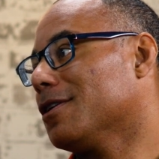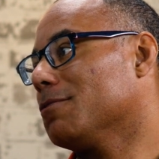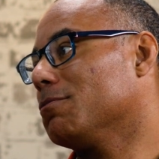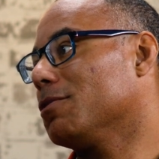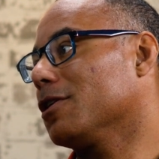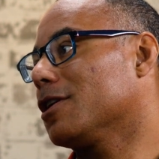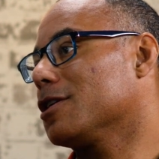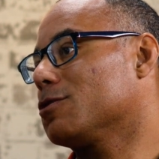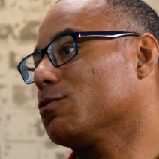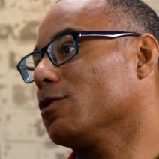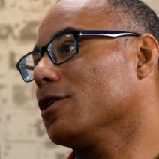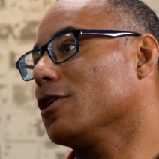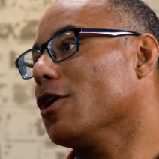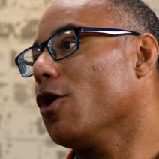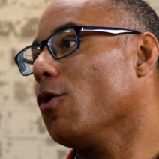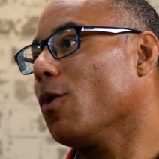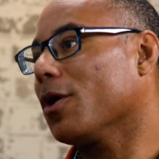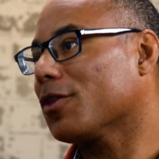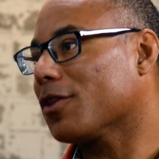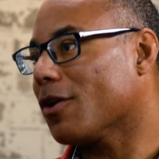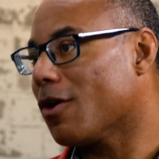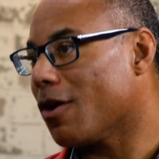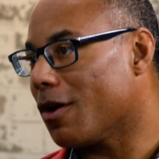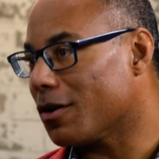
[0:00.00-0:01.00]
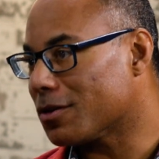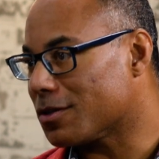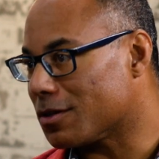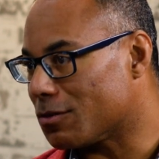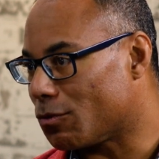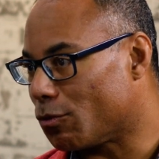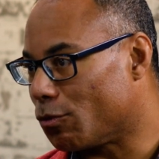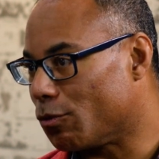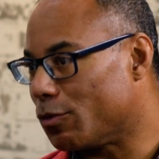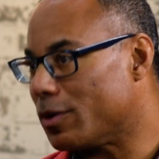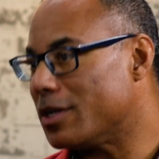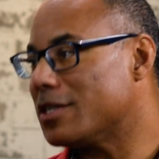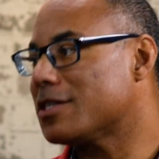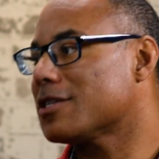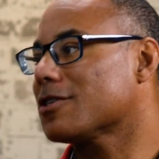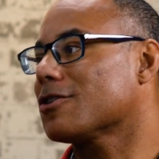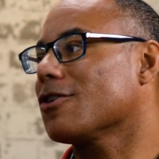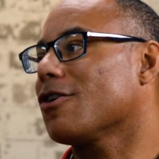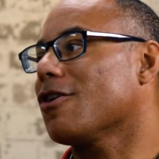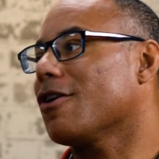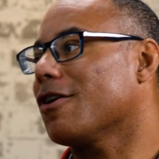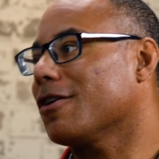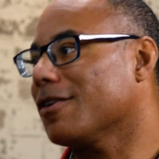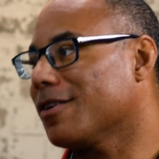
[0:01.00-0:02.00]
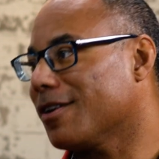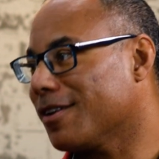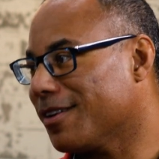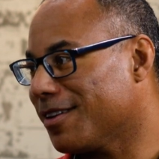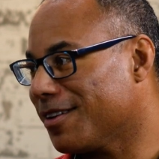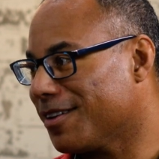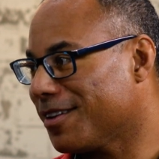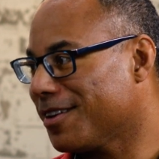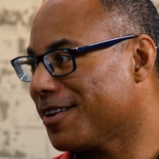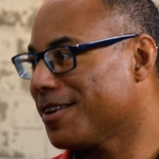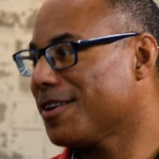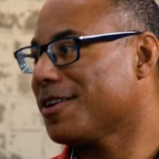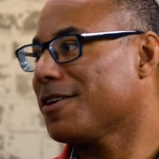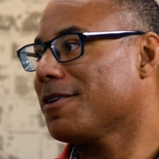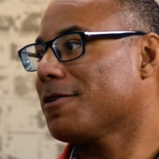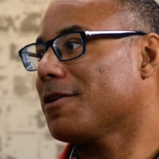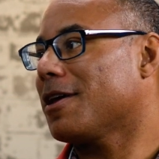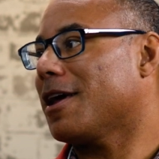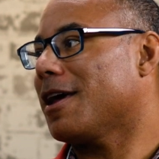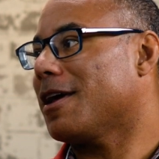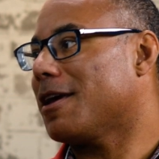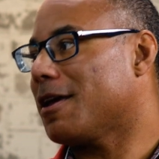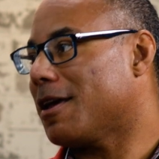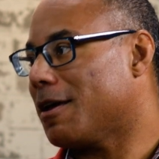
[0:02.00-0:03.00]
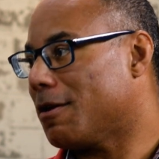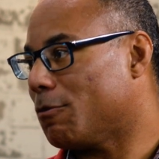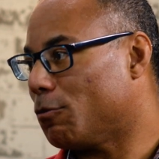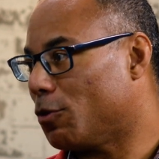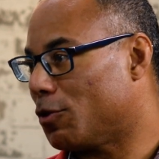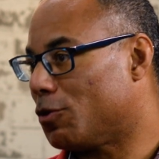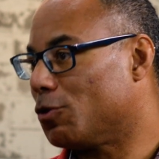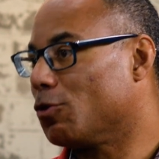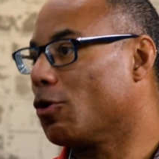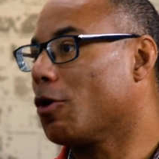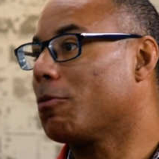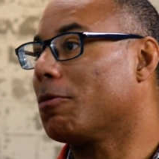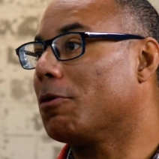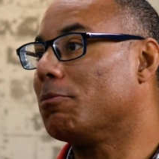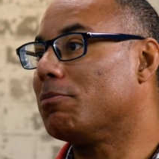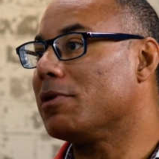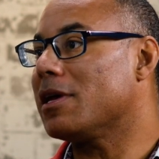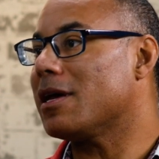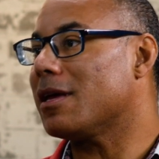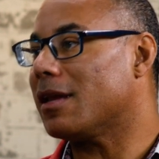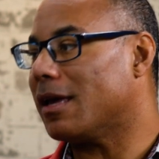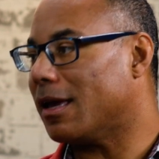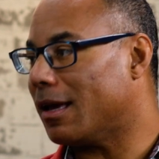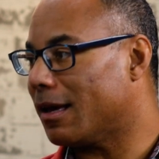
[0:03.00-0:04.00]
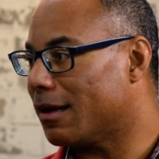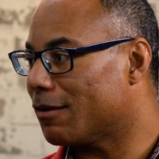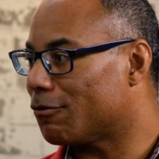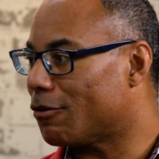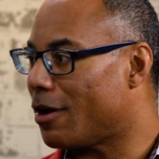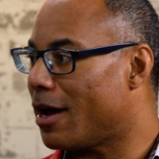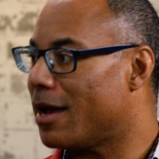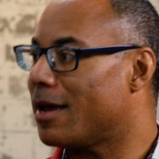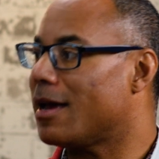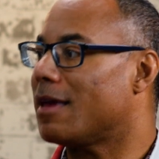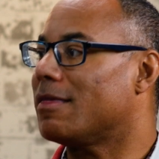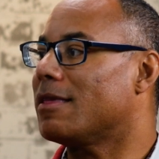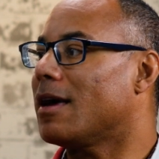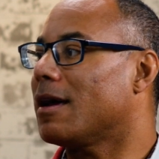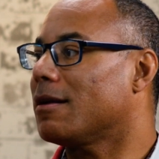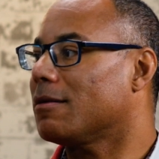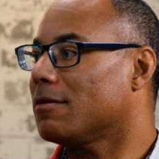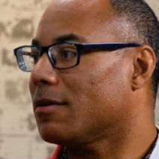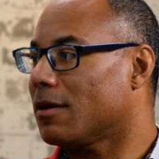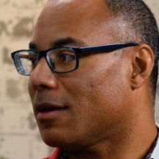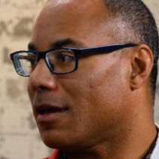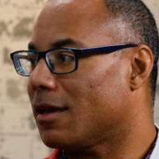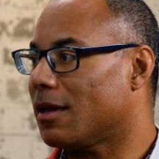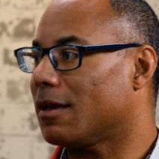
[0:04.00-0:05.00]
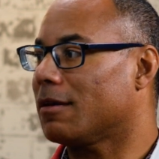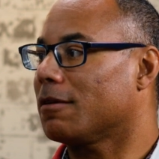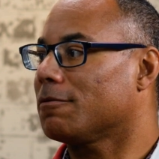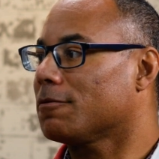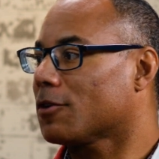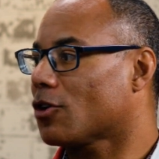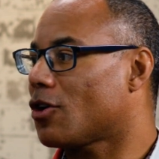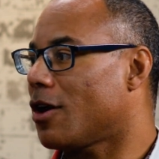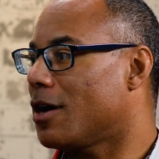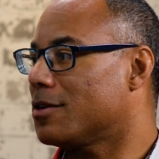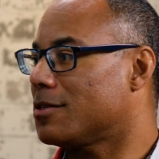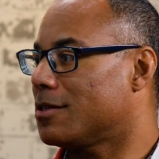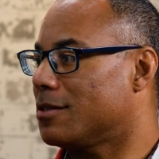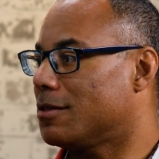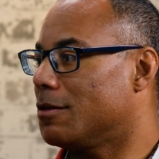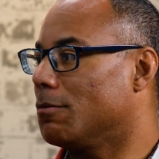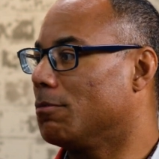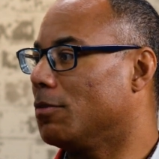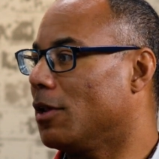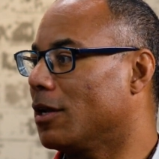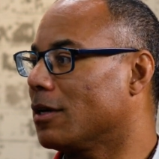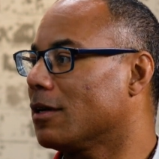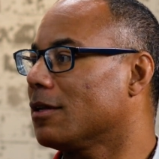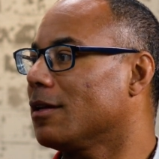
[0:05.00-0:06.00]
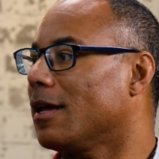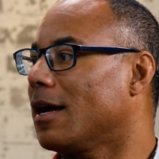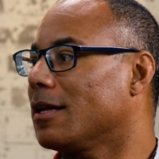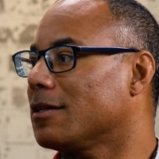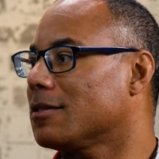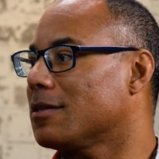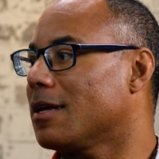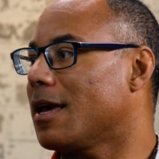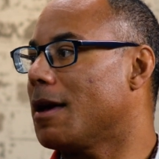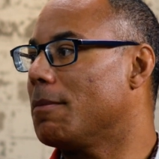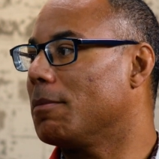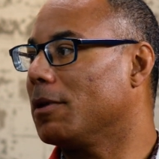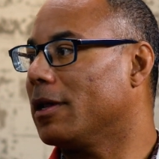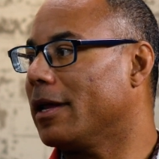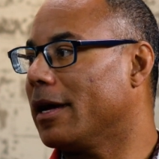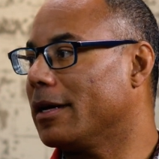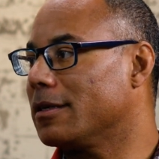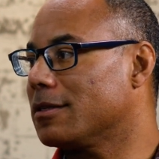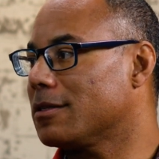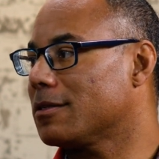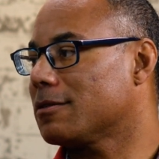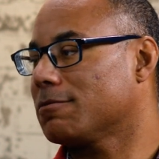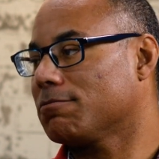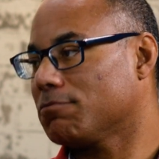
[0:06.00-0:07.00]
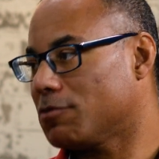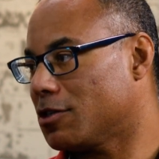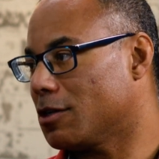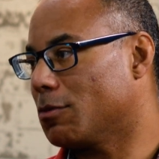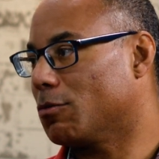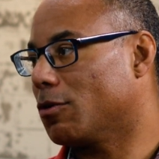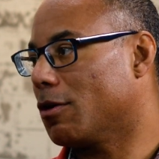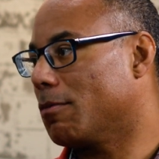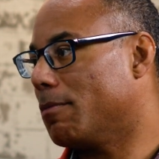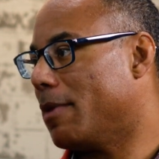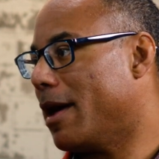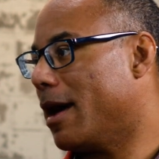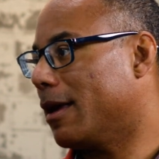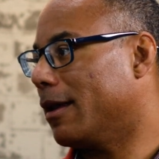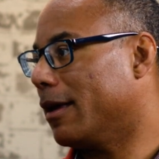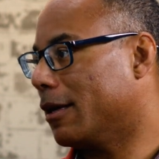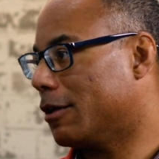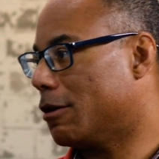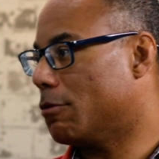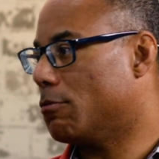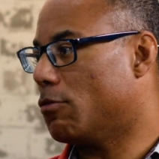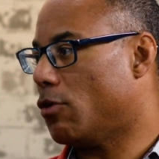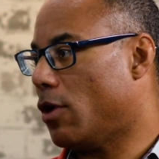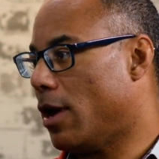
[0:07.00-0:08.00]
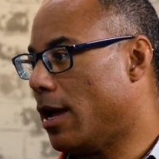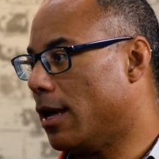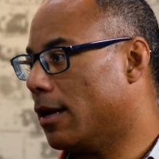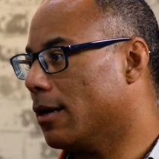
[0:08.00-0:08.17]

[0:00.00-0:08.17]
Because we don't want the heart to restart with normal beating, right? And that causes the blood clot to embolize somewhere bad like your brain.